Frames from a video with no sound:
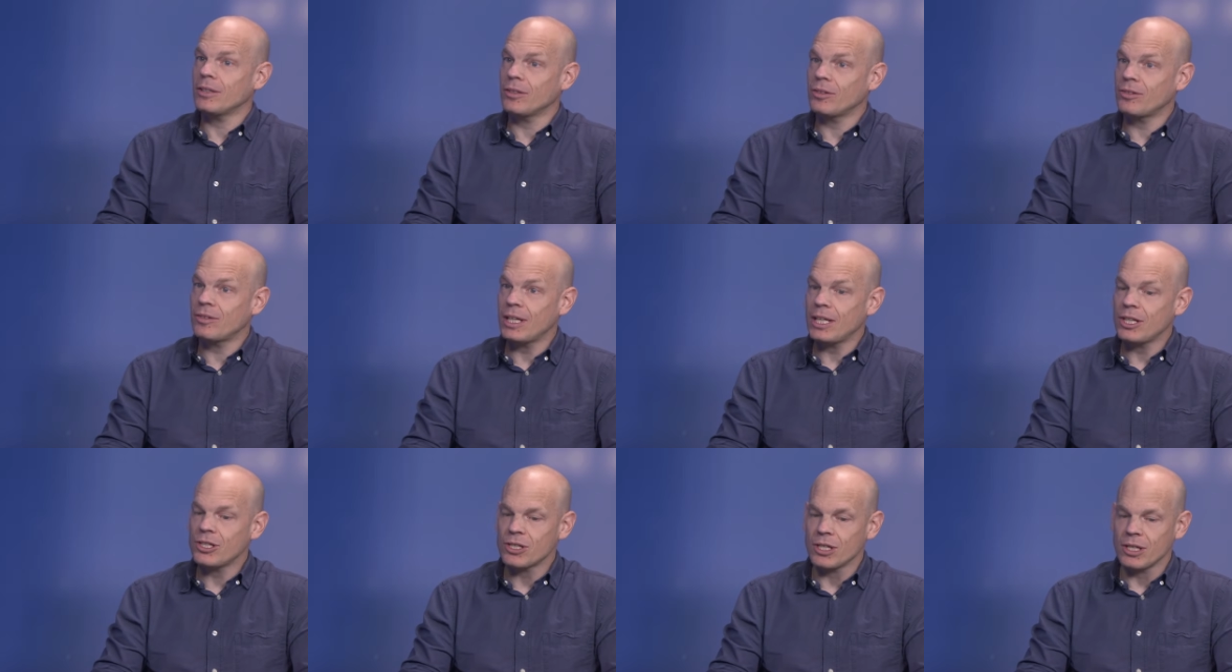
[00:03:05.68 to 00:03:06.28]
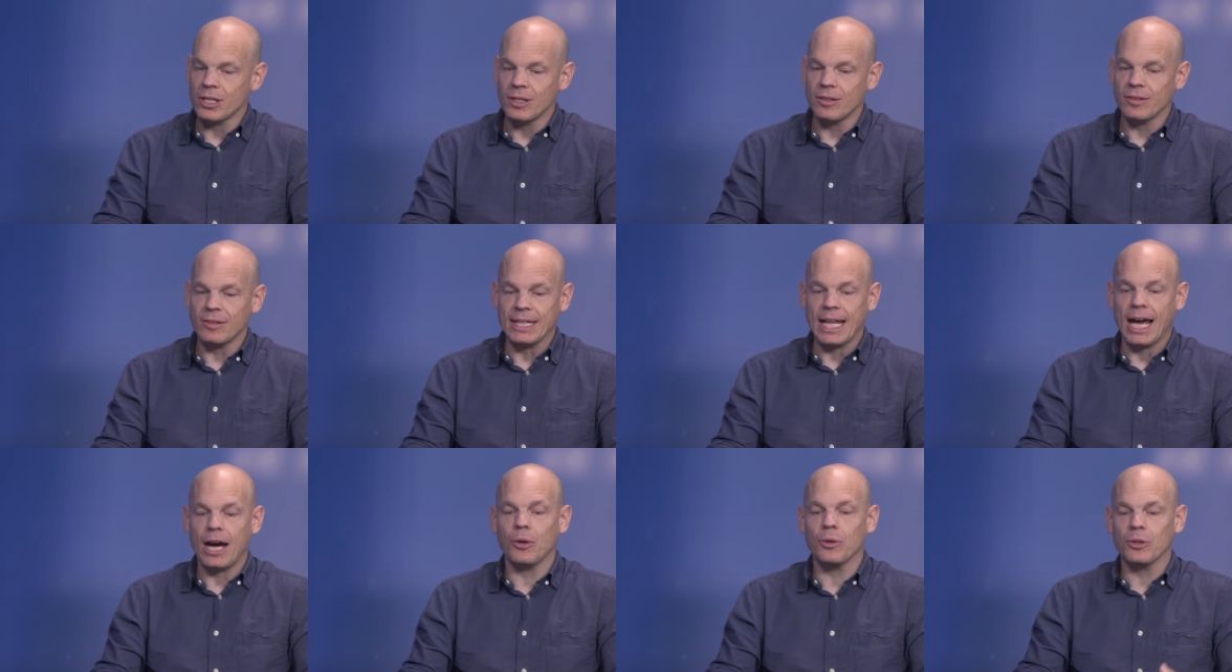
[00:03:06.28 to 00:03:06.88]
distinction is
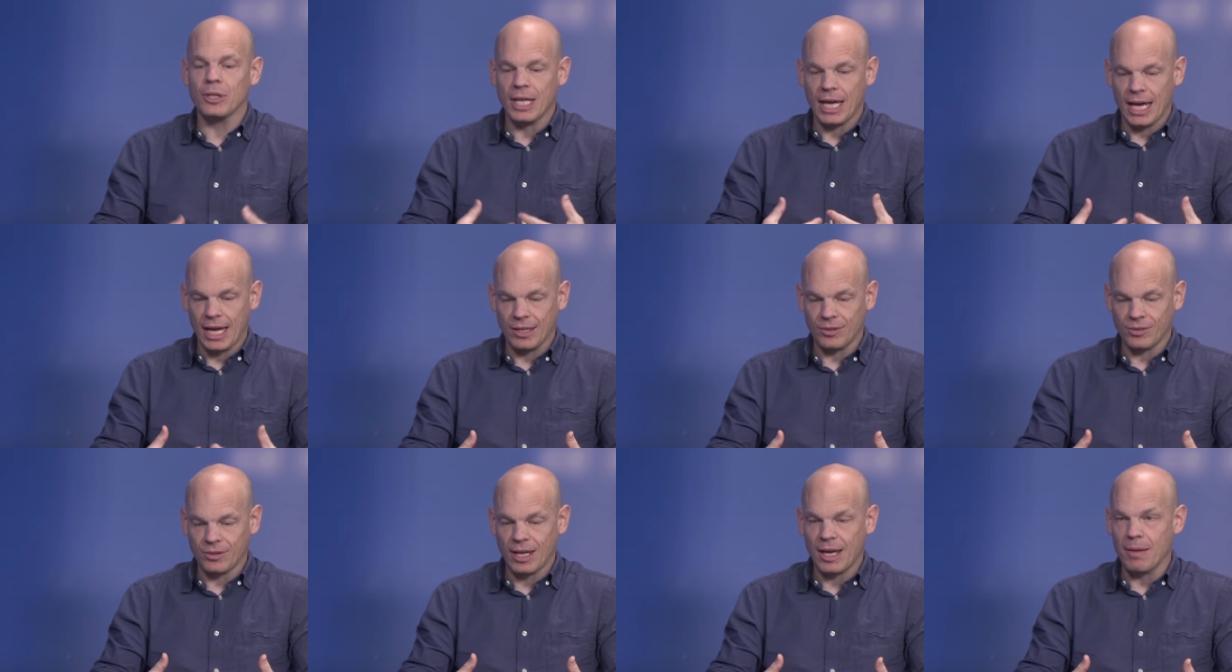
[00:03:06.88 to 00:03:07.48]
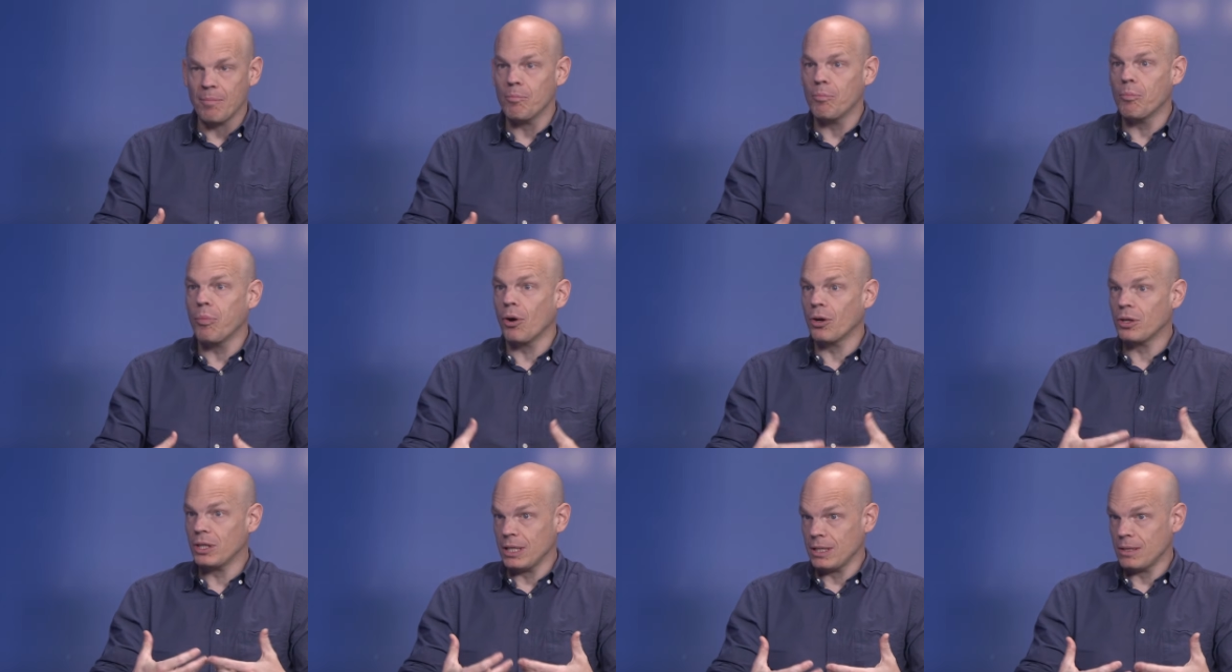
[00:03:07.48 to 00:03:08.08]
nowadays
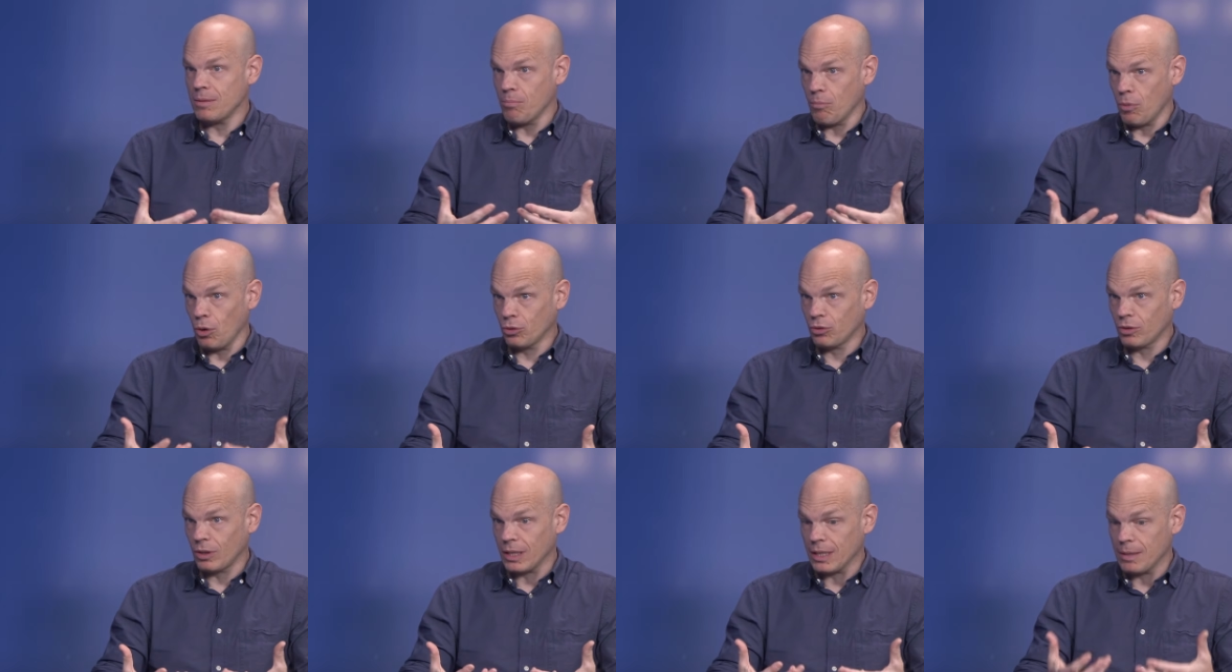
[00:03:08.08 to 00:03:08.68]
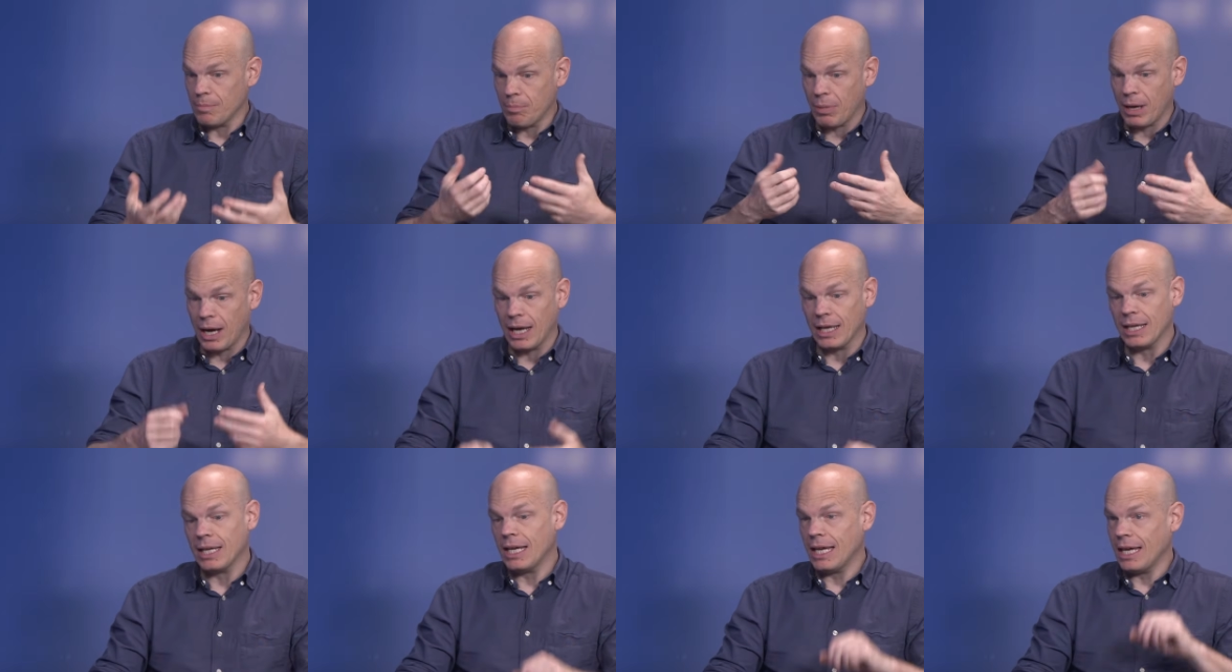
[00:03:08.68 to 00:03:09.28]
embodied mostly
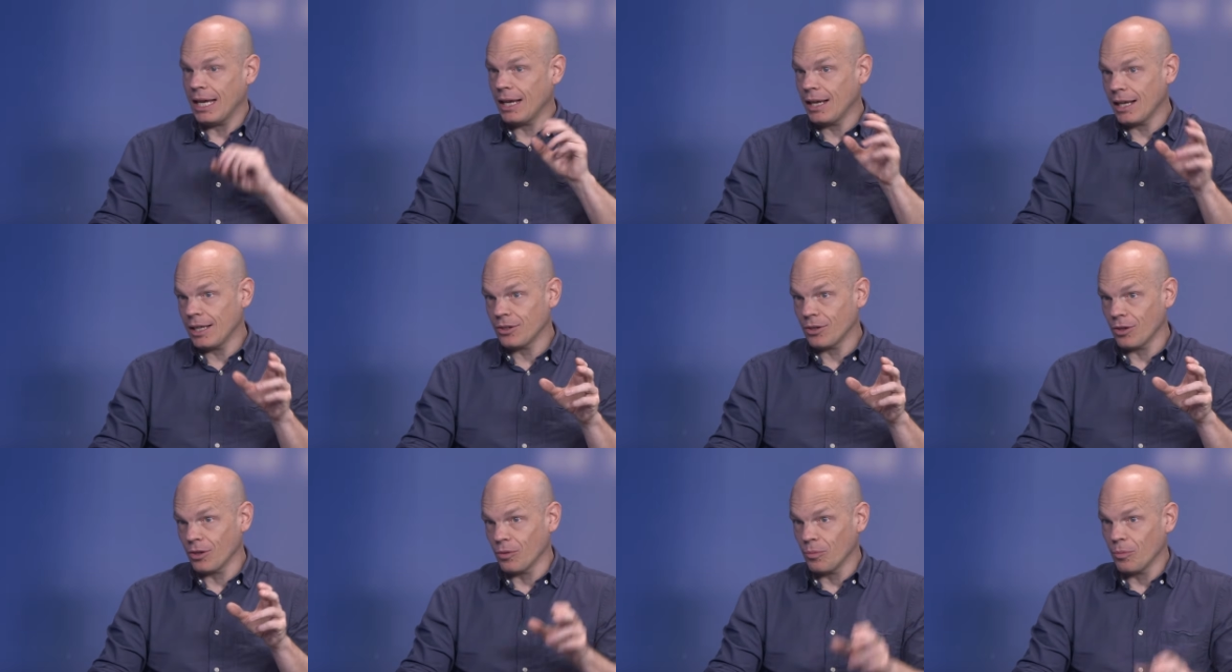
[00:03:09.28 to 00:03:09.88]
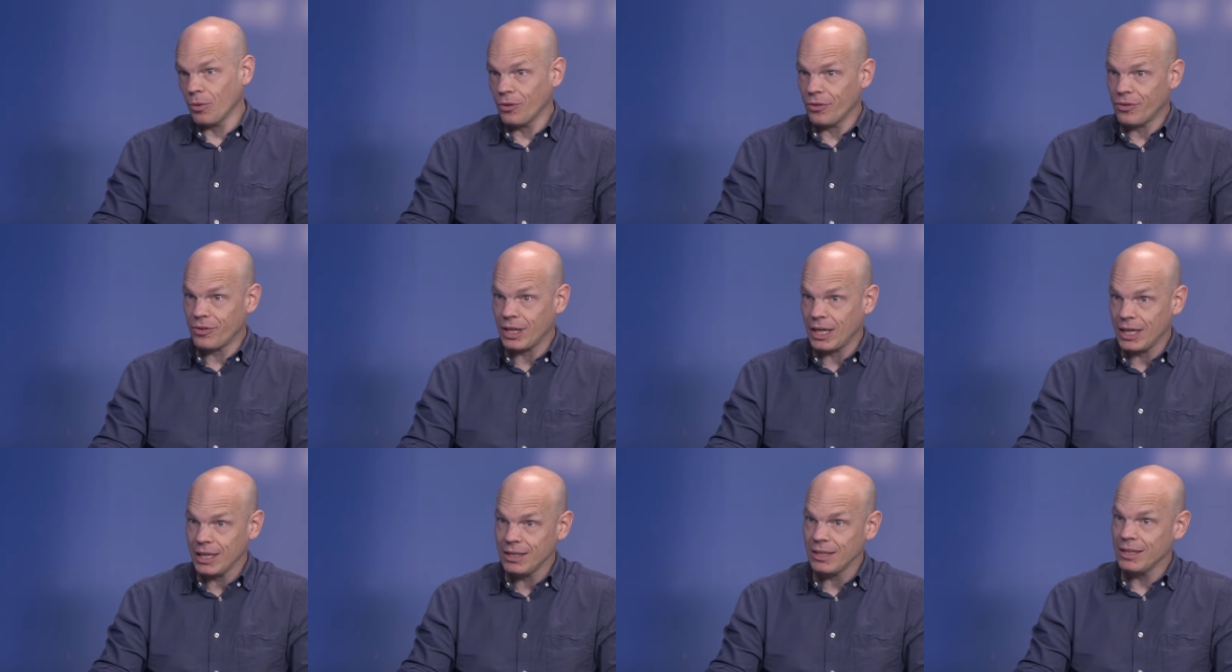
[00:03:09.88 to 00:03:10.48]
by England on the one
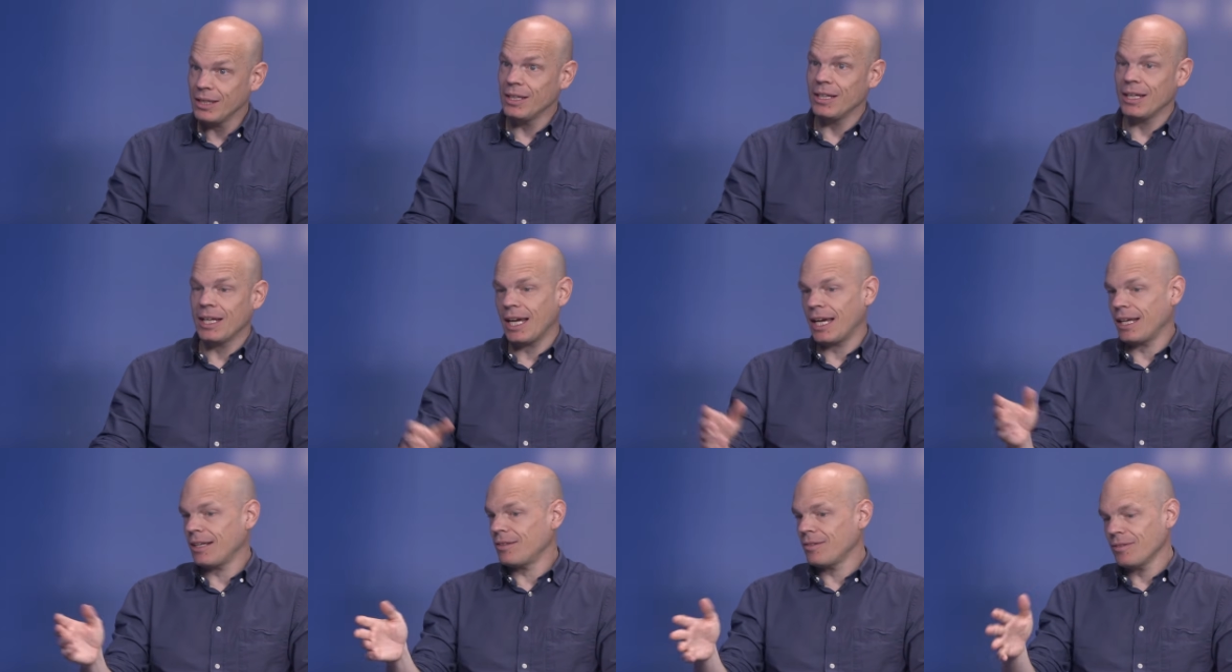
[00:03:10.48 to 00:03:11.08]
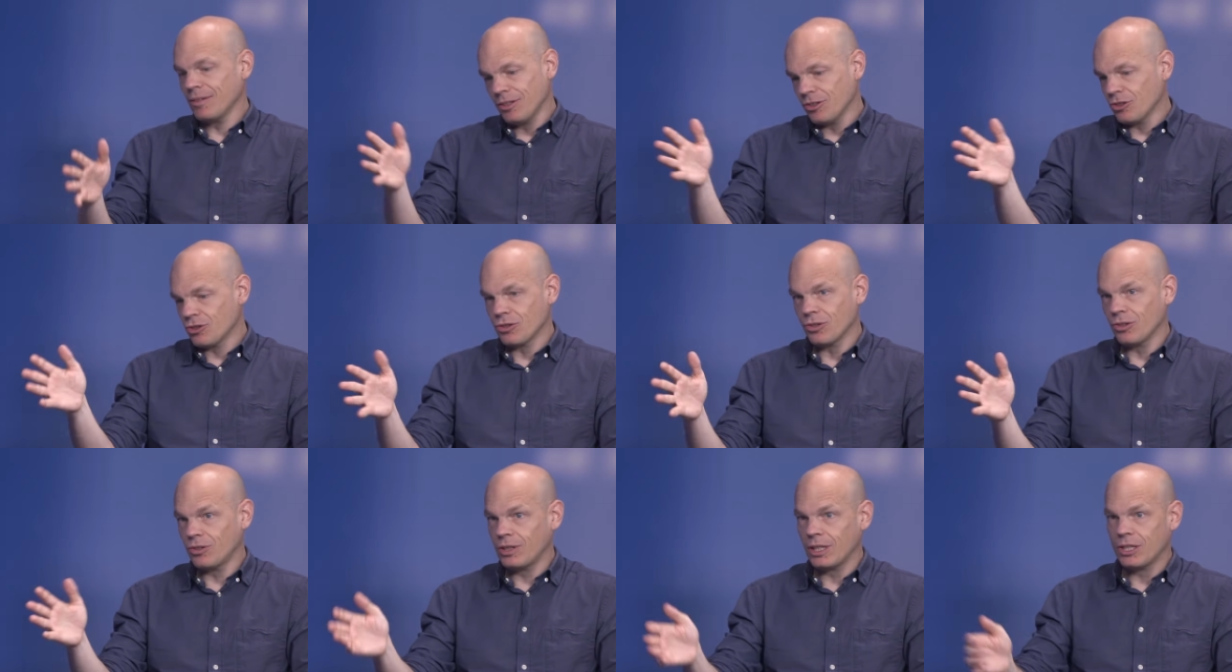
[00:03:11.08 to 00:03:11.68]
side and
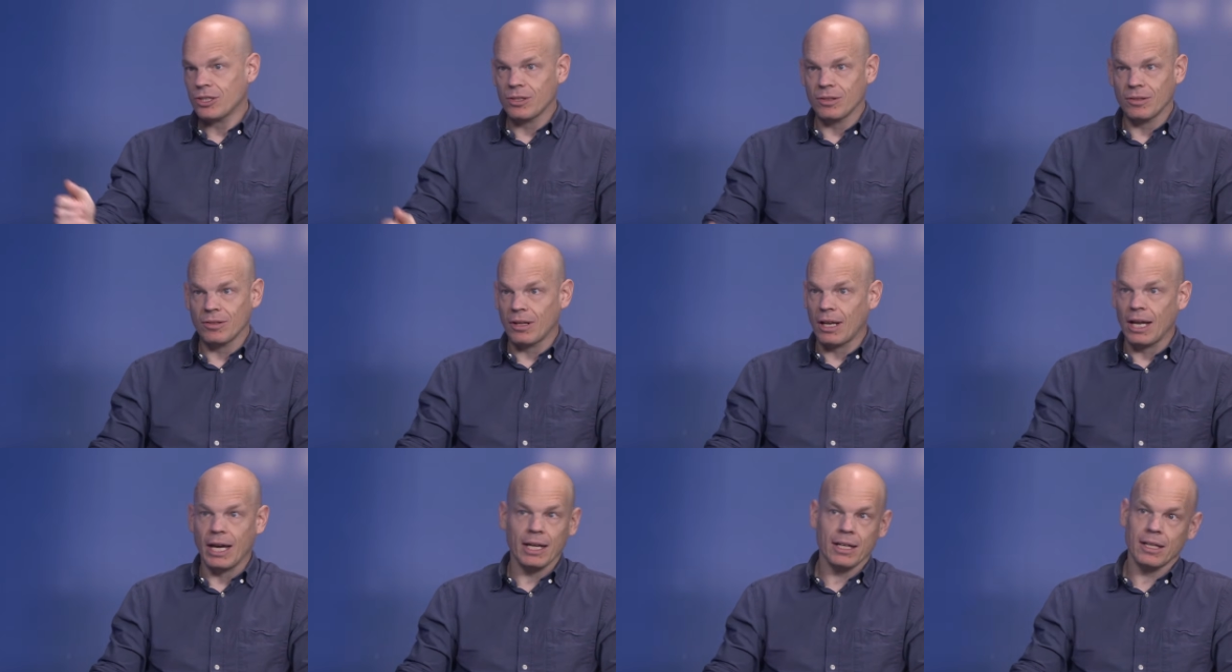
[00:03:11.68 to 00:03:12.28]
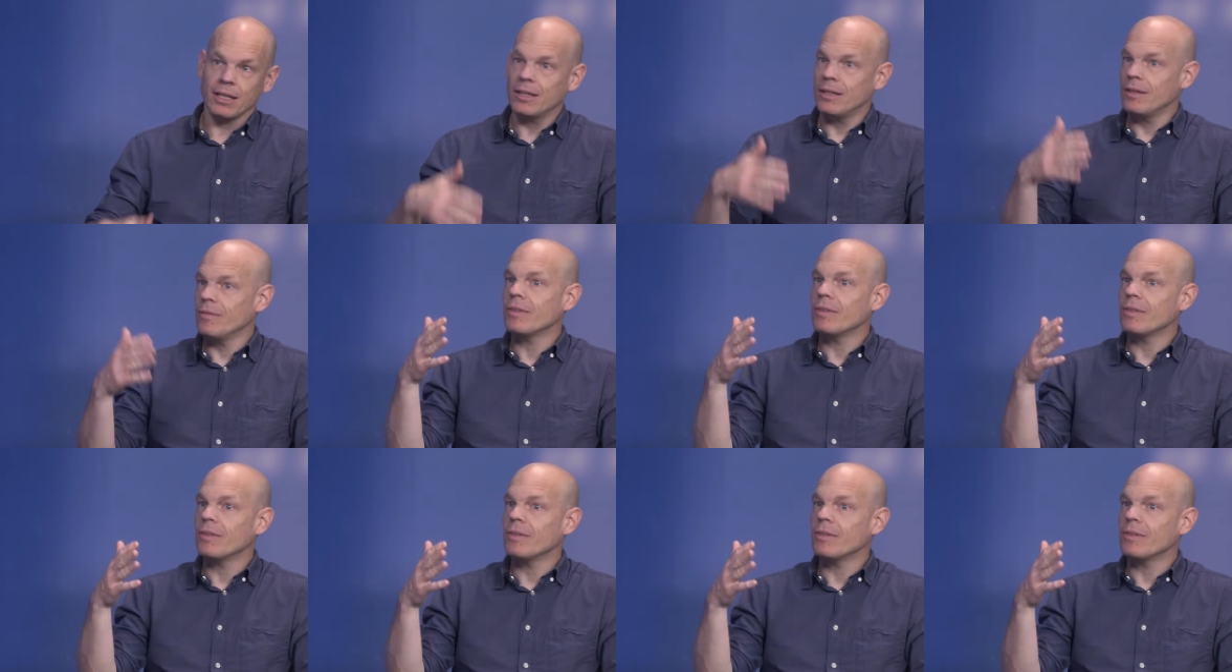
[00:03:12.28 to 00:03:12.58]
jurisdictions like